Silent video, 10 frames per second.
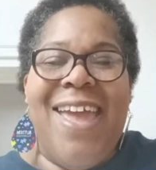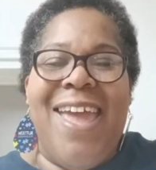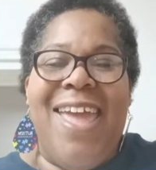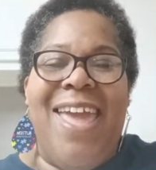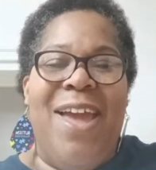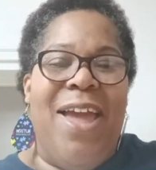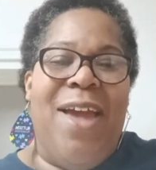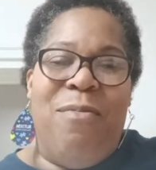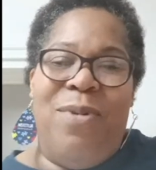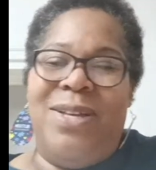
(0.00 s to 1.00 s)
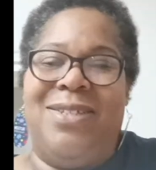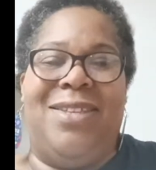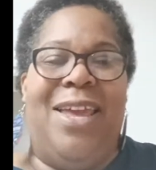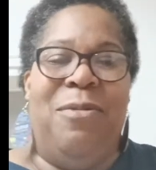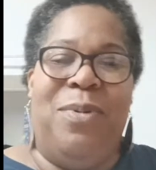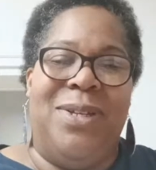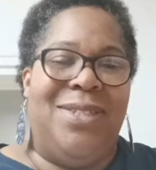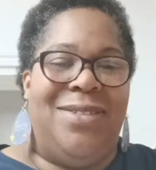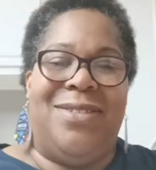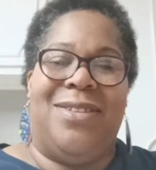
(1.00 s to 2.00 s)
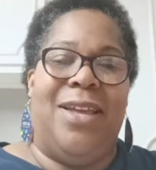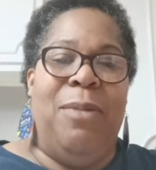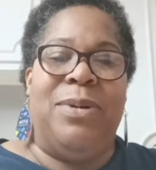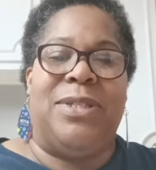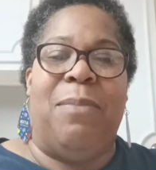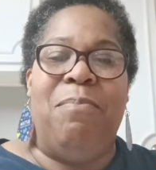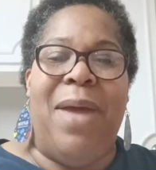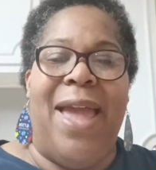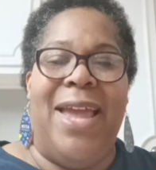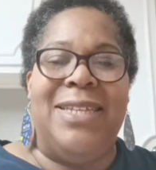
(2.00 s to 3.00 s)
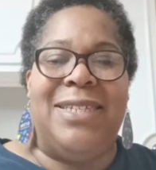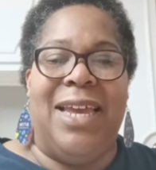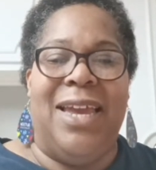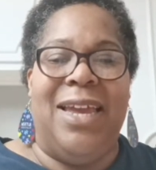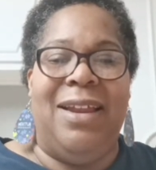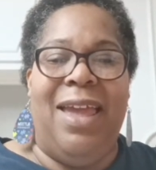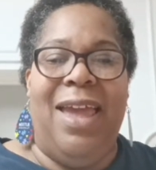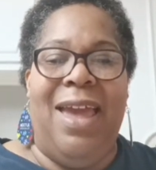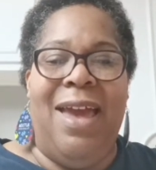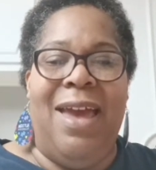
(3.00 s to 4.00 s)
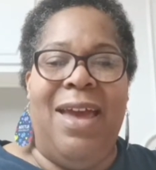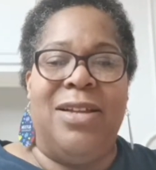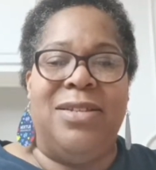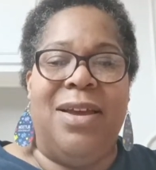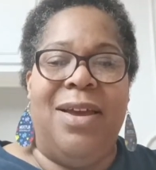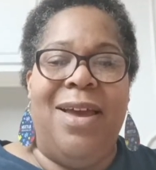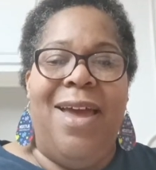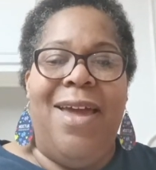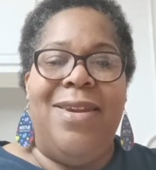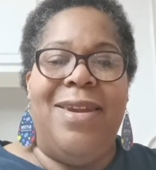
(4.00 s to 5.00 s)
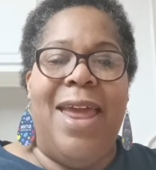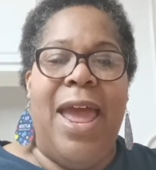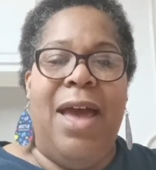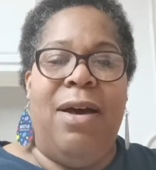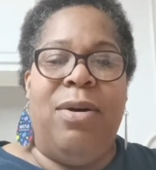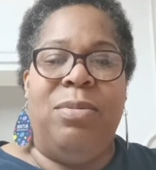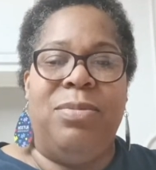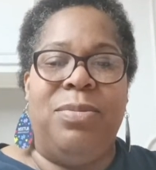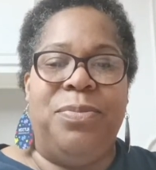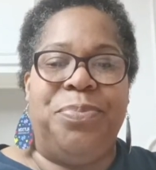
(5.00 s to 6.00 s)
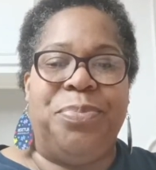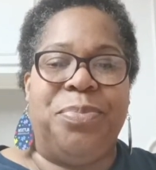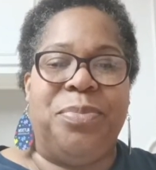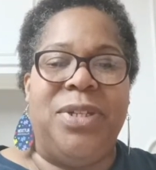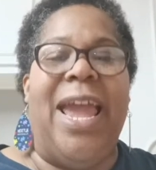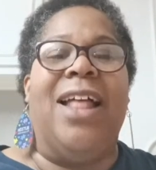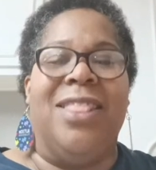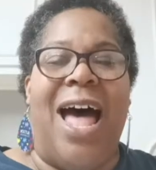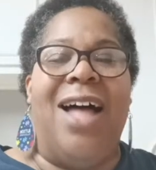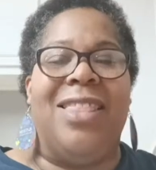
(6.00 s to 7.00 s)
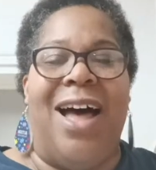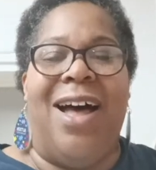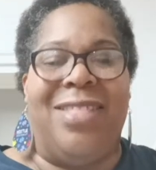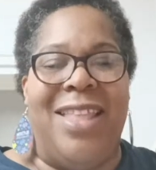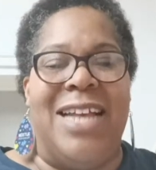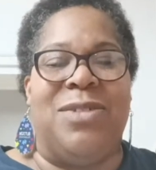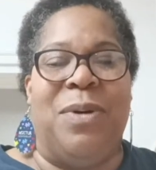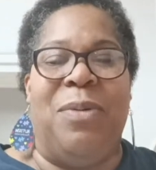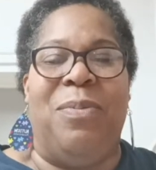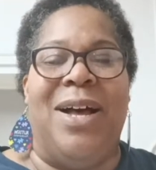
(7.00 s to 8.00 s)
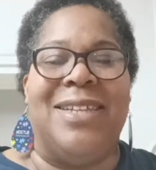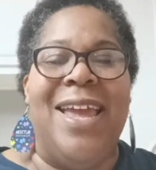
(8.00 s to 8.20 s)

it was amazing. And now, yeah, Lala, that's what it was.